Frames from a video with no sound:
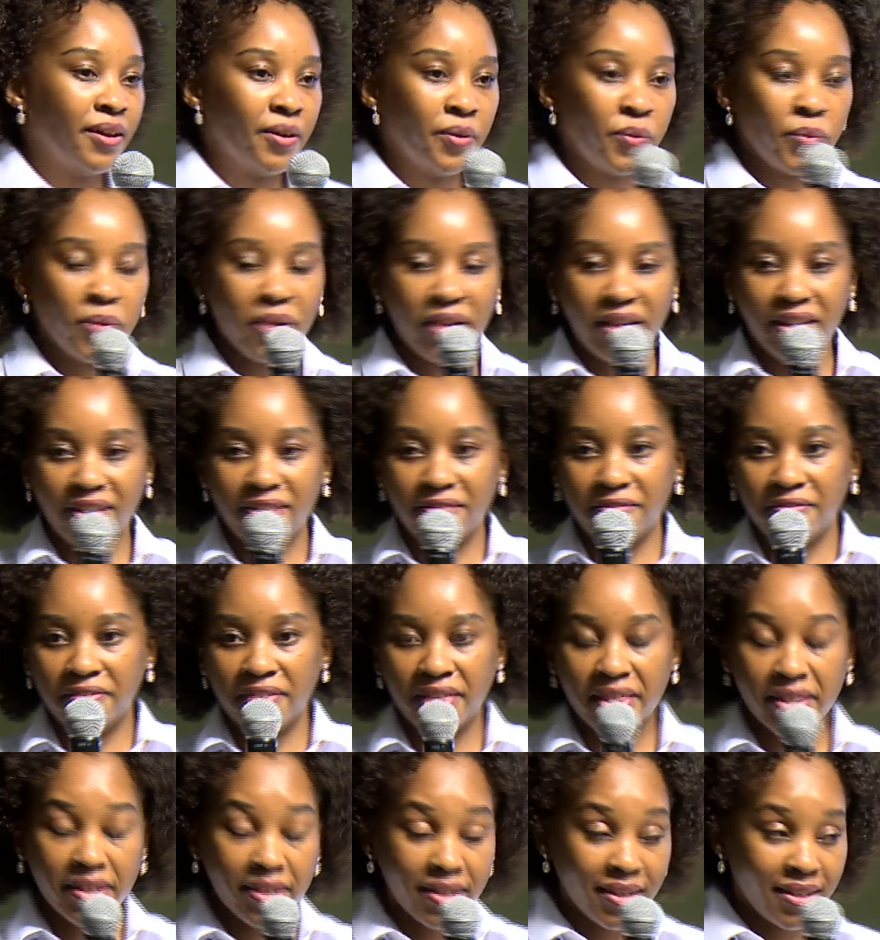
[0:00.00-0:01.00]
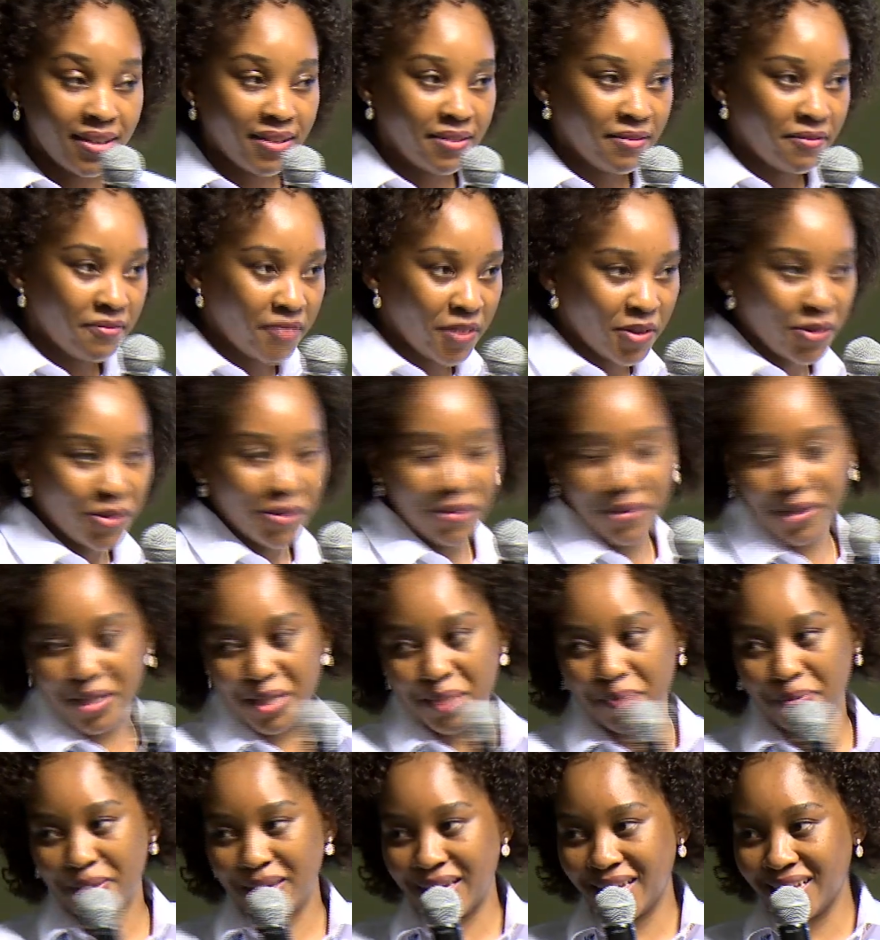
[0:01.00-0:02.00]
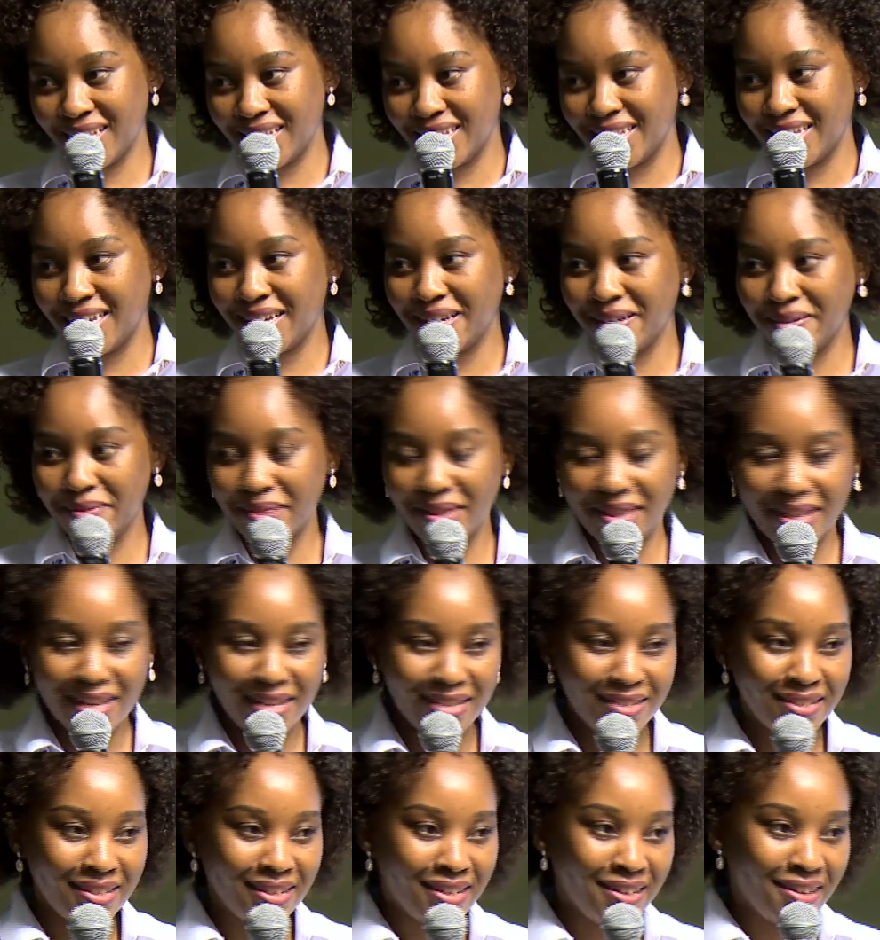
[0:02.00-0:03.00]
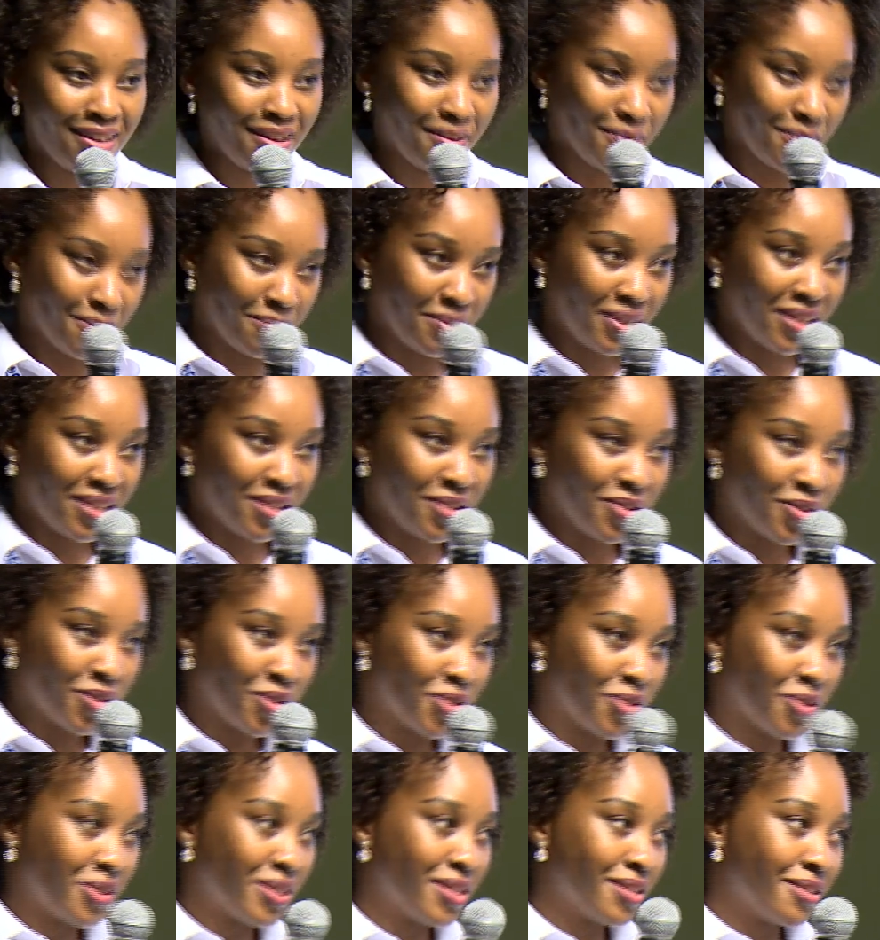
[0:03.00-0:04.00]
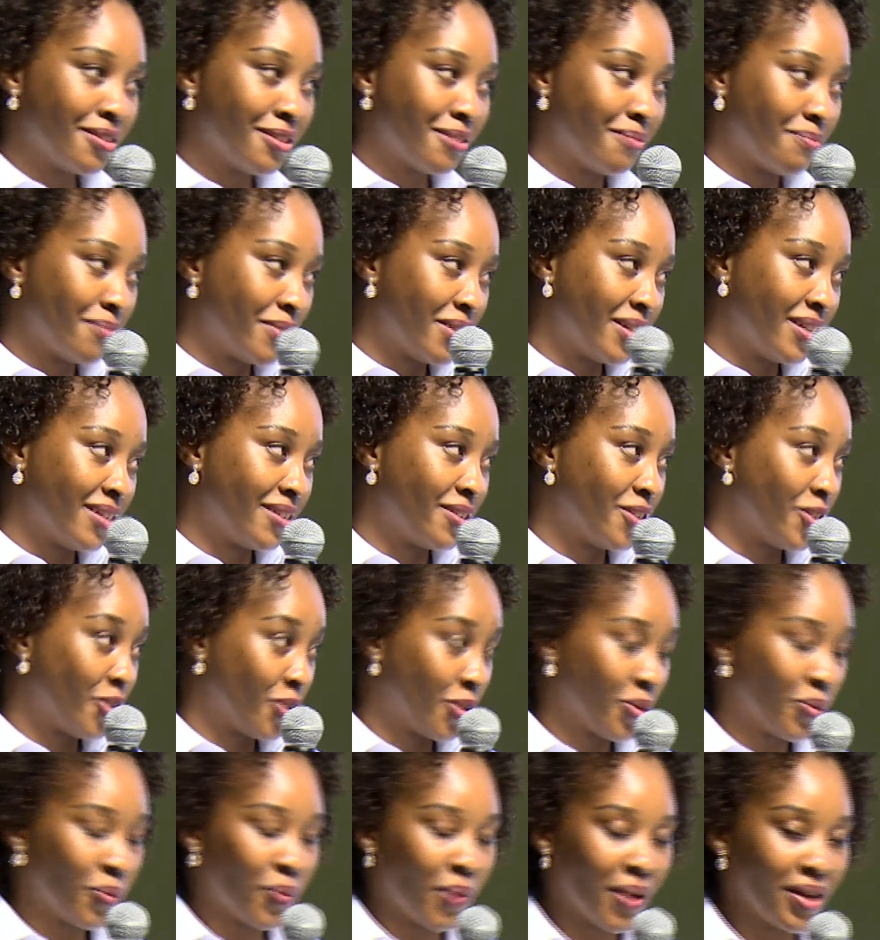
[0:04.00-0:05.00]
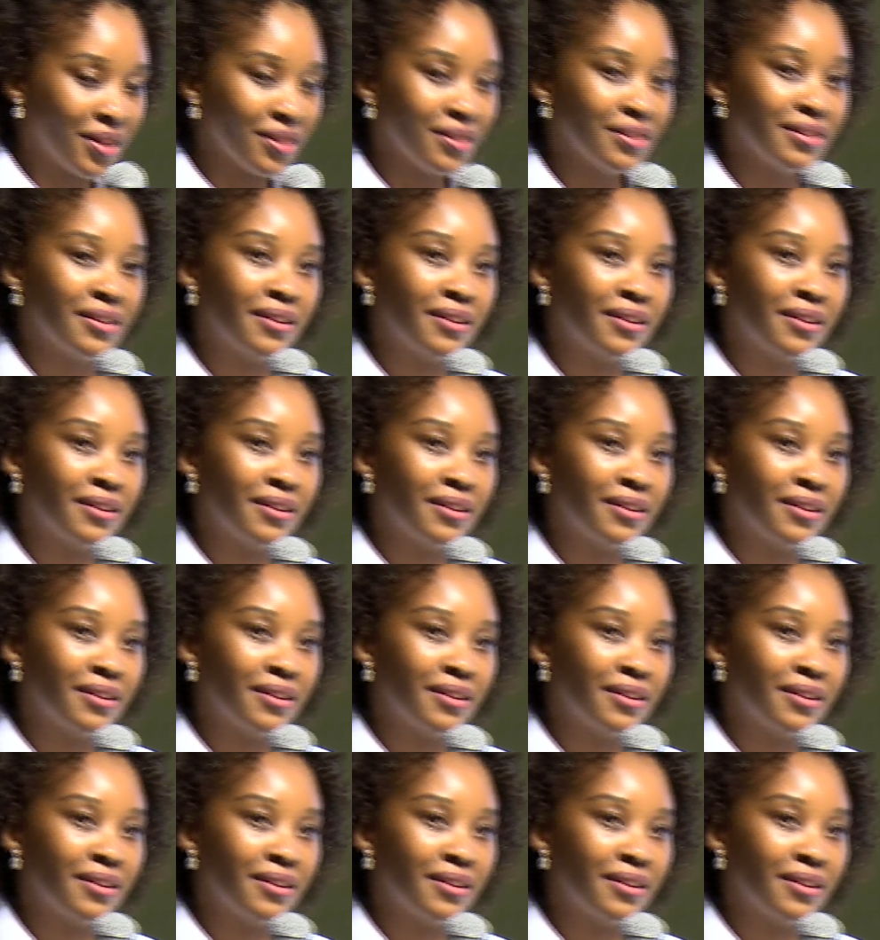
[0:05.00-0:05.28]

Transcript: We have three very good speakers here with us, and I will be introducing them in a short while.